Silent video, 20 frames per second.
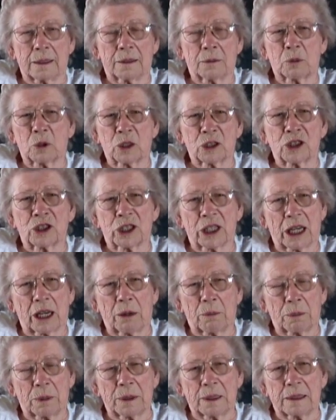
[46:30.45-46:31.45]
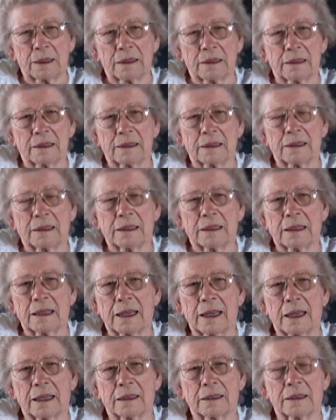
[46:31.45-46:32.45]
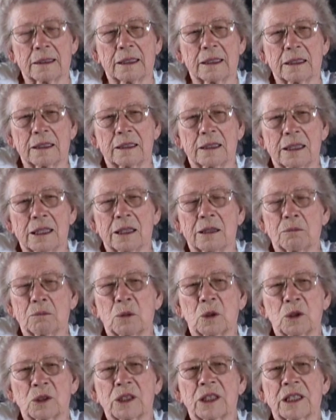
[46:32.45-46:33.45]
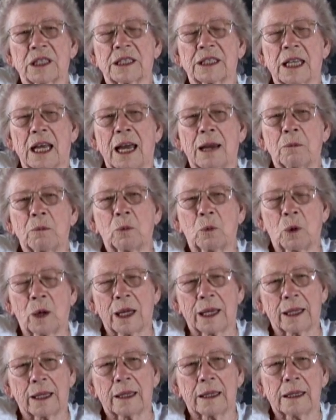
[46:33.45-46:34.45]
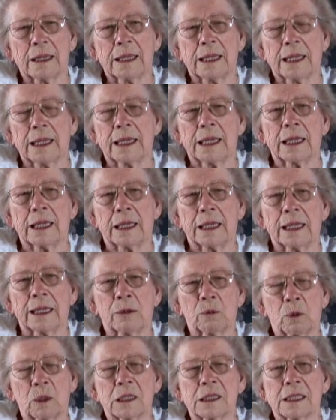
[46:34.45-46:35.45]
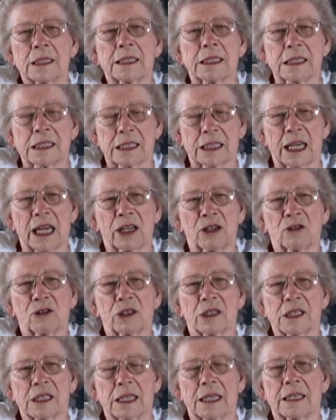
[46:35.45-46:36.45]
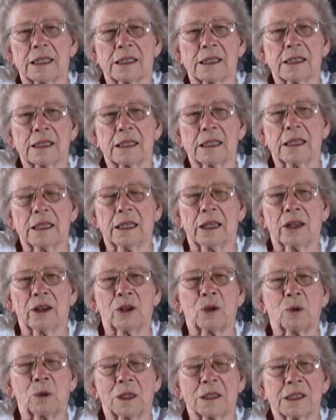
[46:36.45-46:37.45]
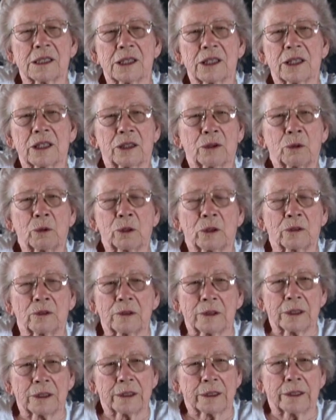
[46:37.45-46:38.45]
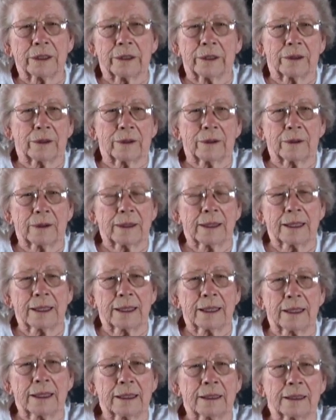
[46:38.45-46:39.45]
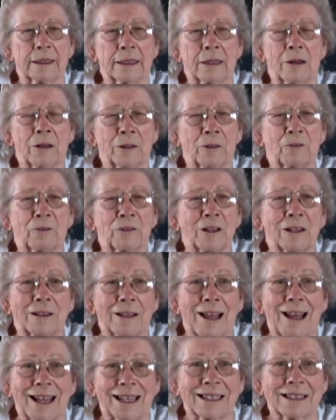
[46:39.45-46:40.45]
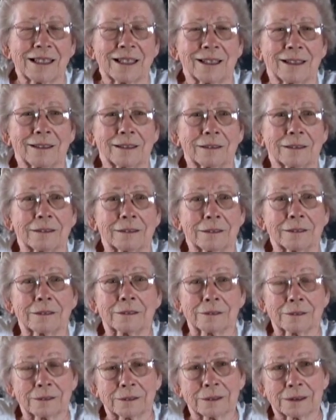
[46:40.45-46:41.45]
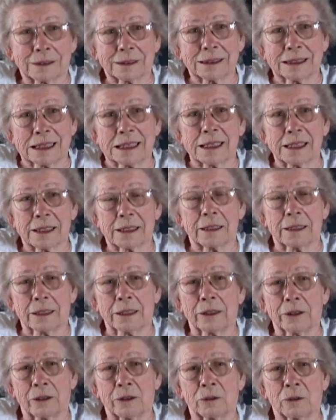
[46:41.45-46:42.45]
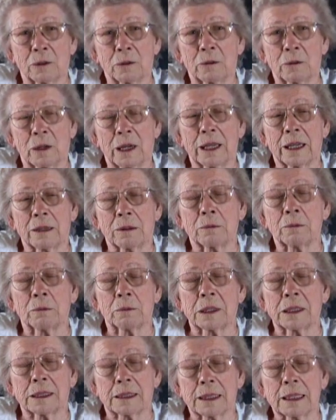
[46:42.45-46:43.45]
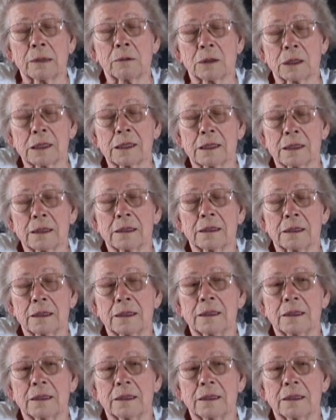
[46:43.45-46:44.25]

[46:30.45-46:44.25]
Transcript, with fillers: aboard ship and uh, most of the time why it wasn't as dangerous as the ones that were in on the front lines and this you know why but he was